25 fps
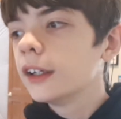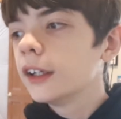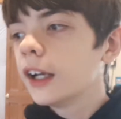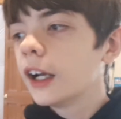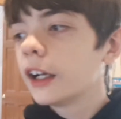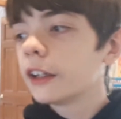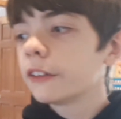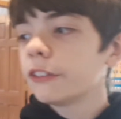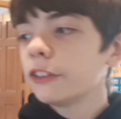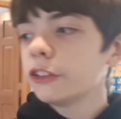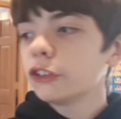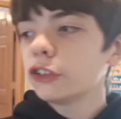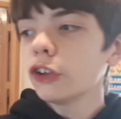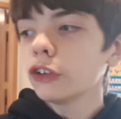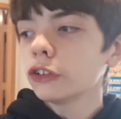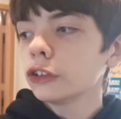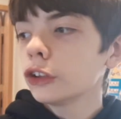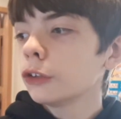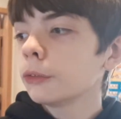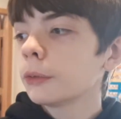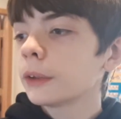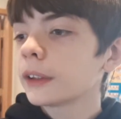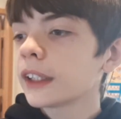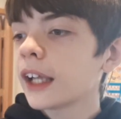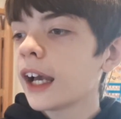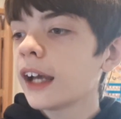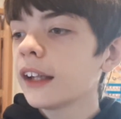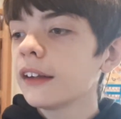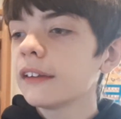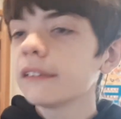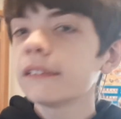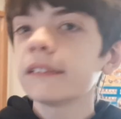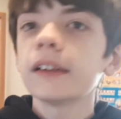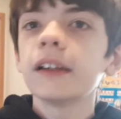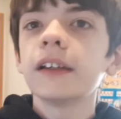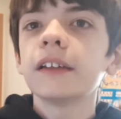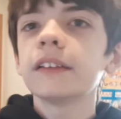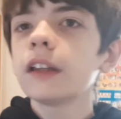and if you don't know what that
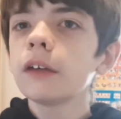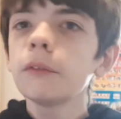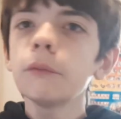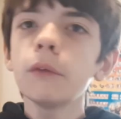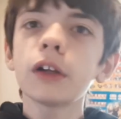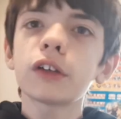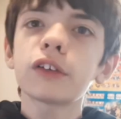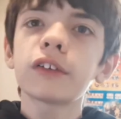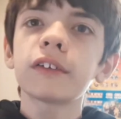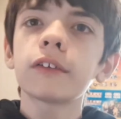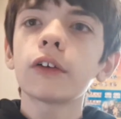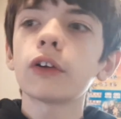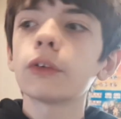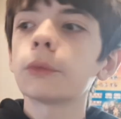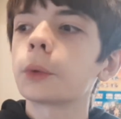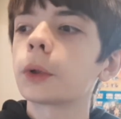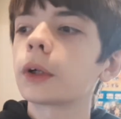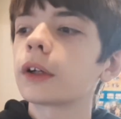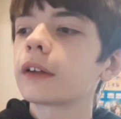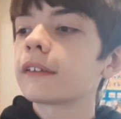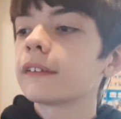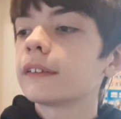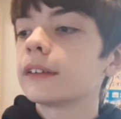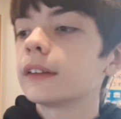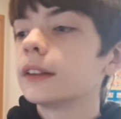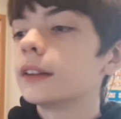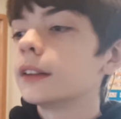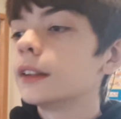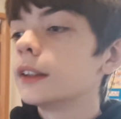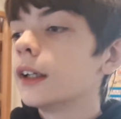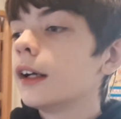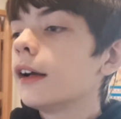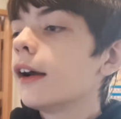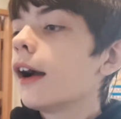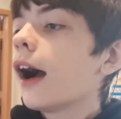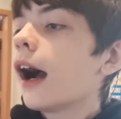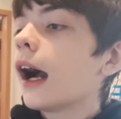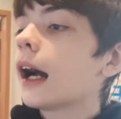is, then watch Star Wars.
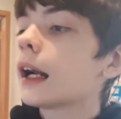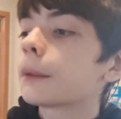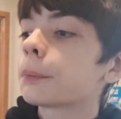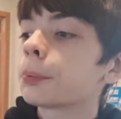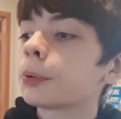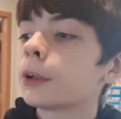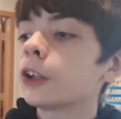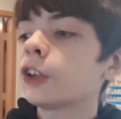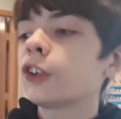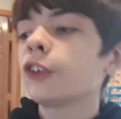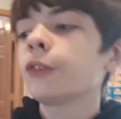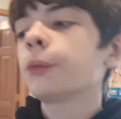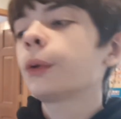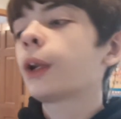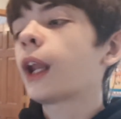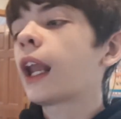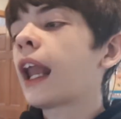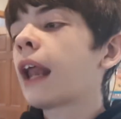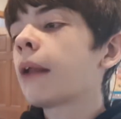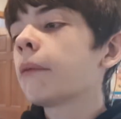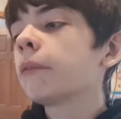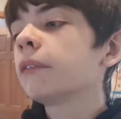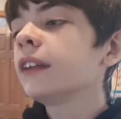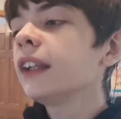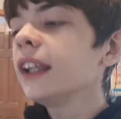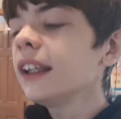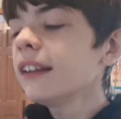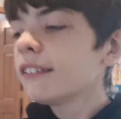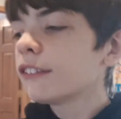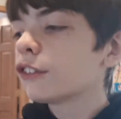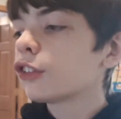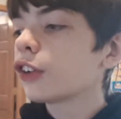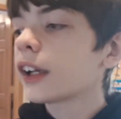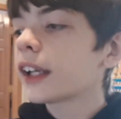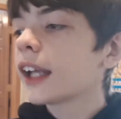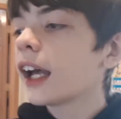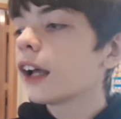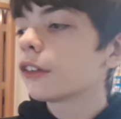I'd appreciate you would at least
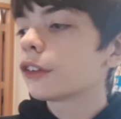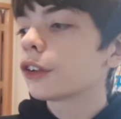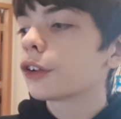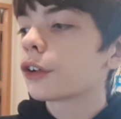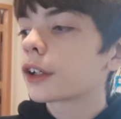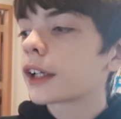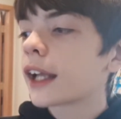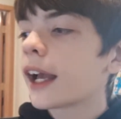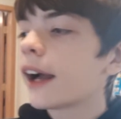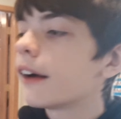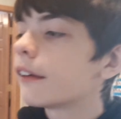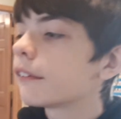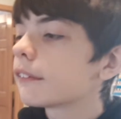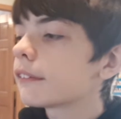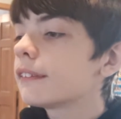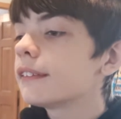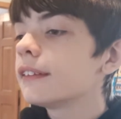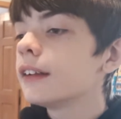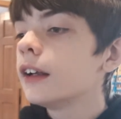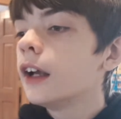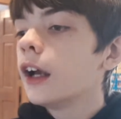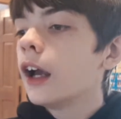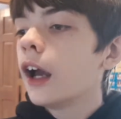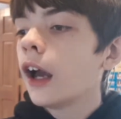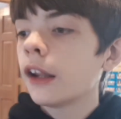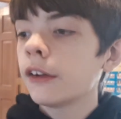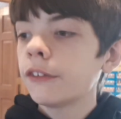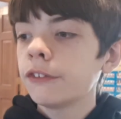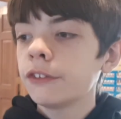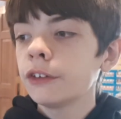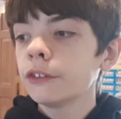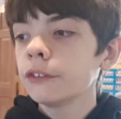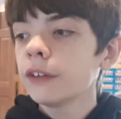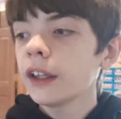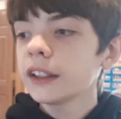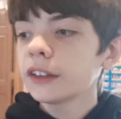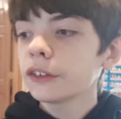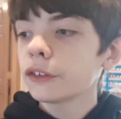check out their accounts, and if
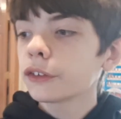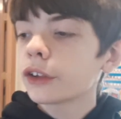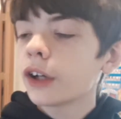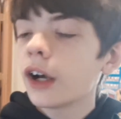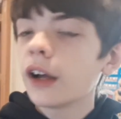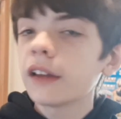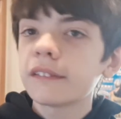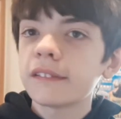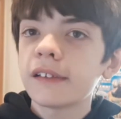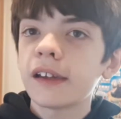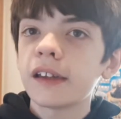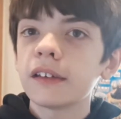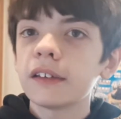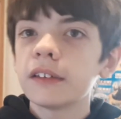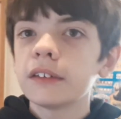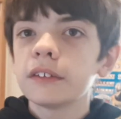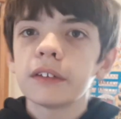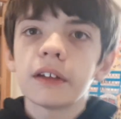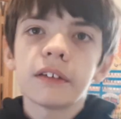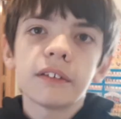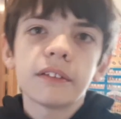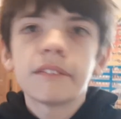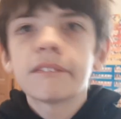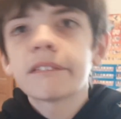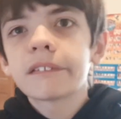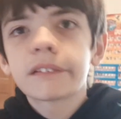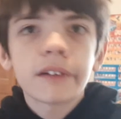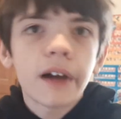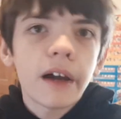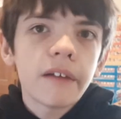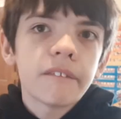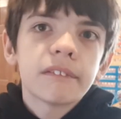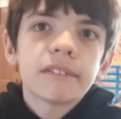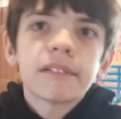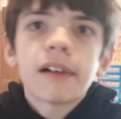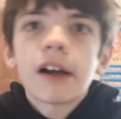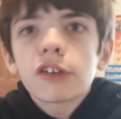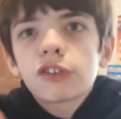you like their content, then
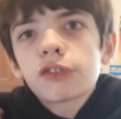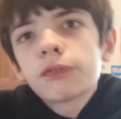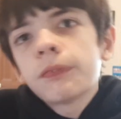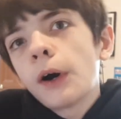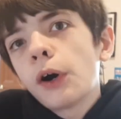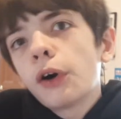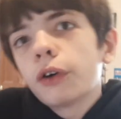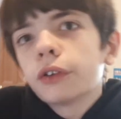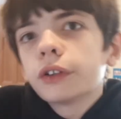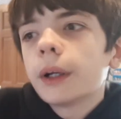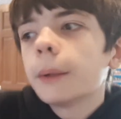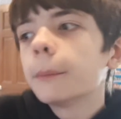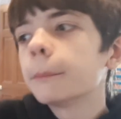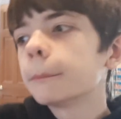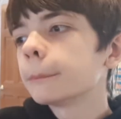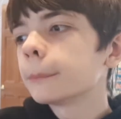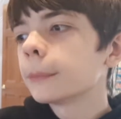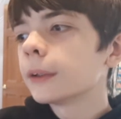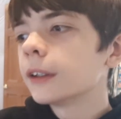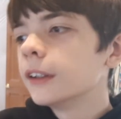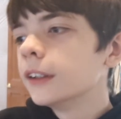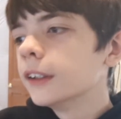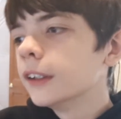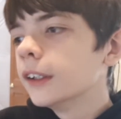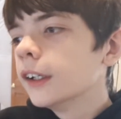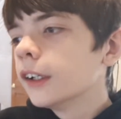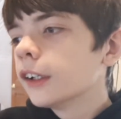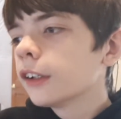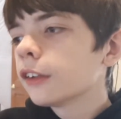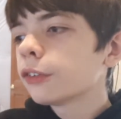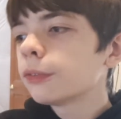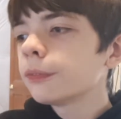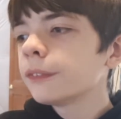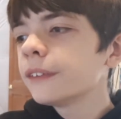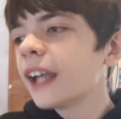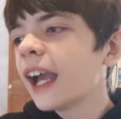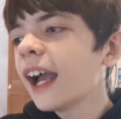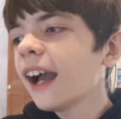subscribe/follow them.
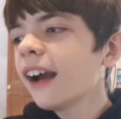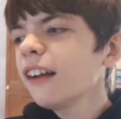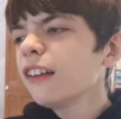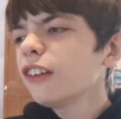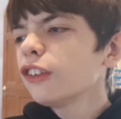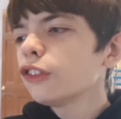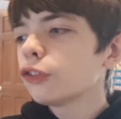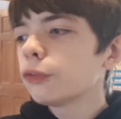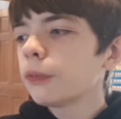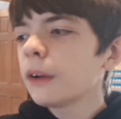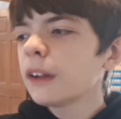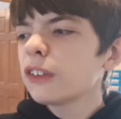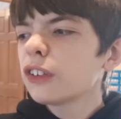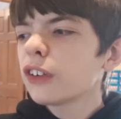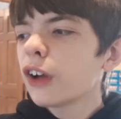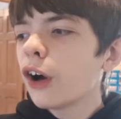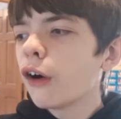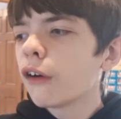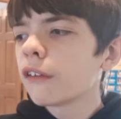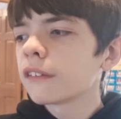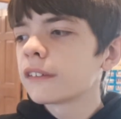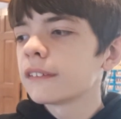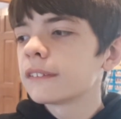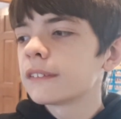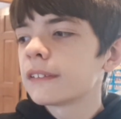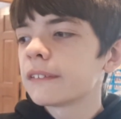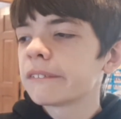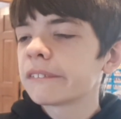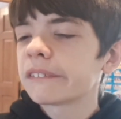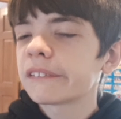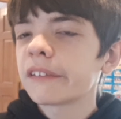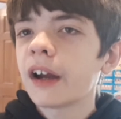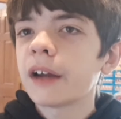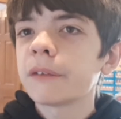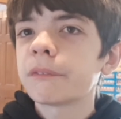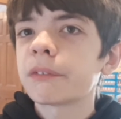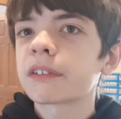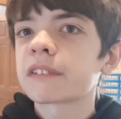Yeah, Twitch calls its
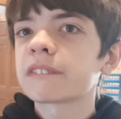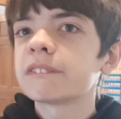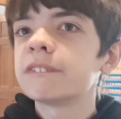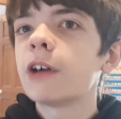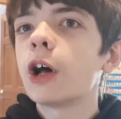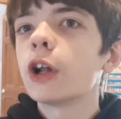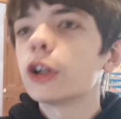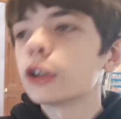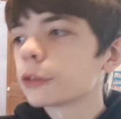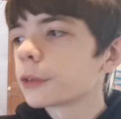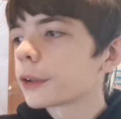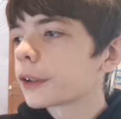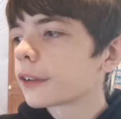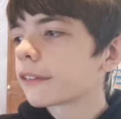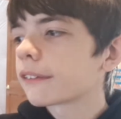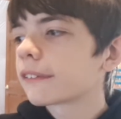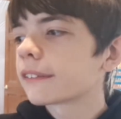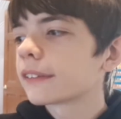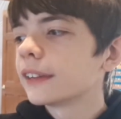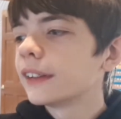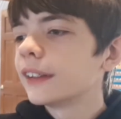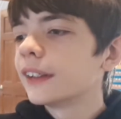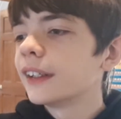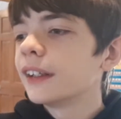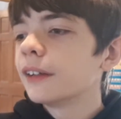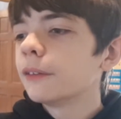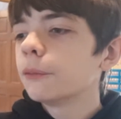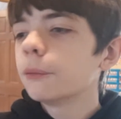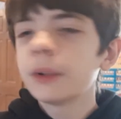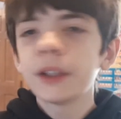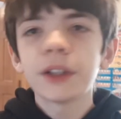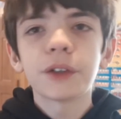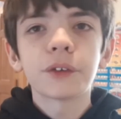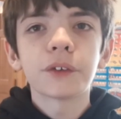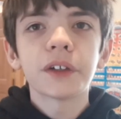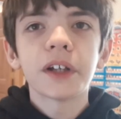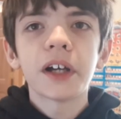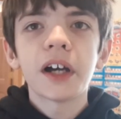subscribers followers.
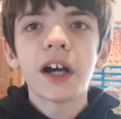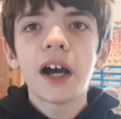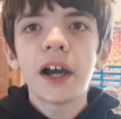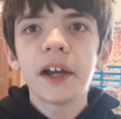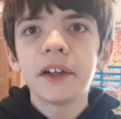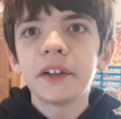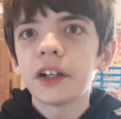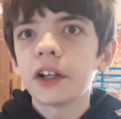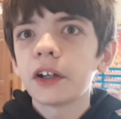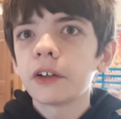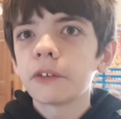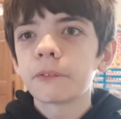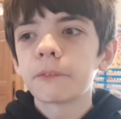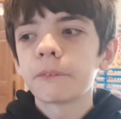Weird, I know.